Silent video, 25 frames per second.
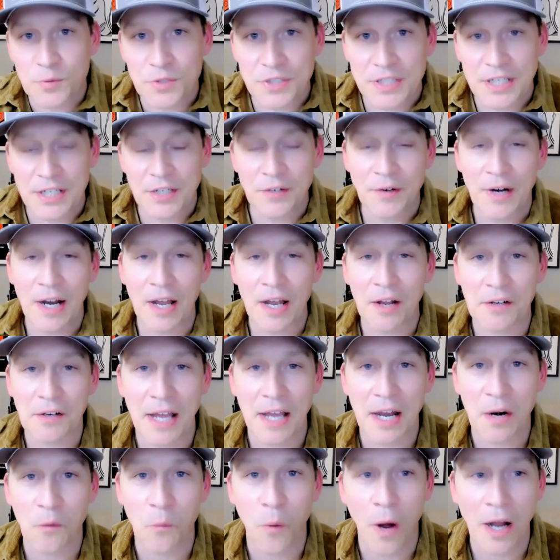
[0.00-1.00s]
sitting around
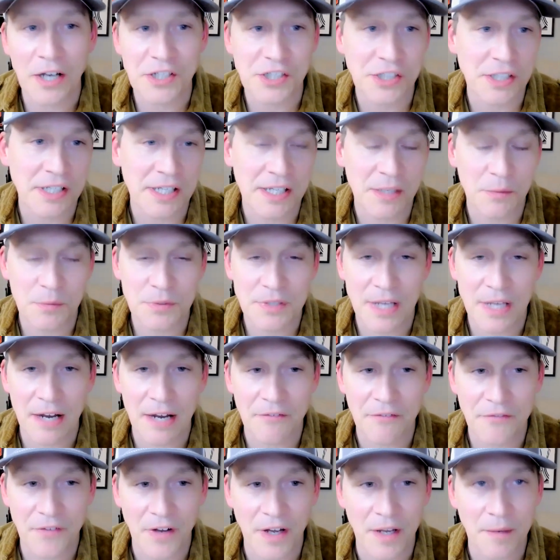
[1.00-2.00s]
kind of watching it. It was kind
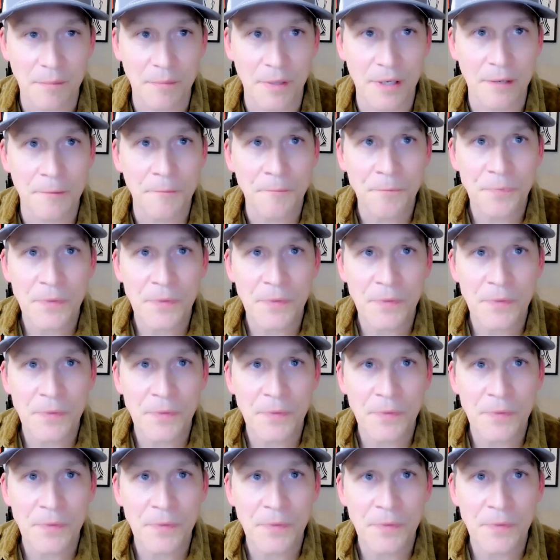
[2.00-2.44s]
of fun. But